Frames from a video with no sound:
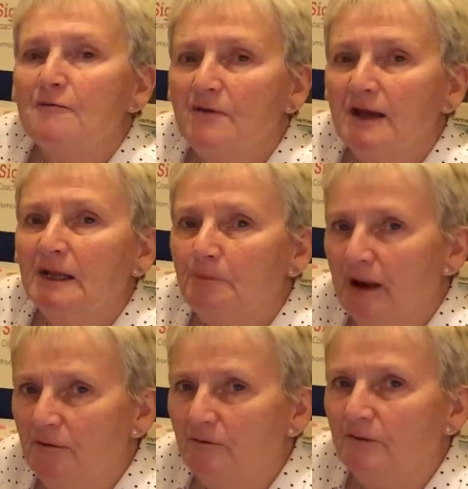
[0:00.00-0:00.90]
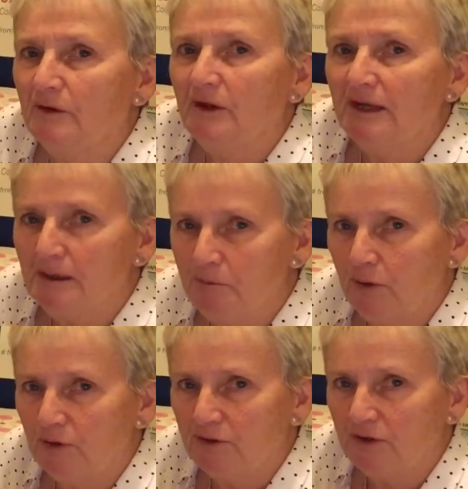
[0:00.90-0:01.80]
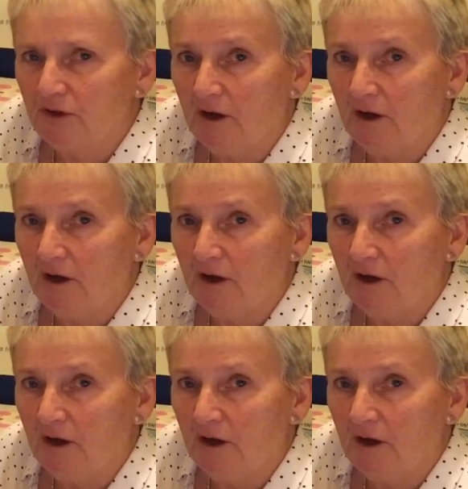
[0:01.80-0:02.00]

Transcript: a really powerful and important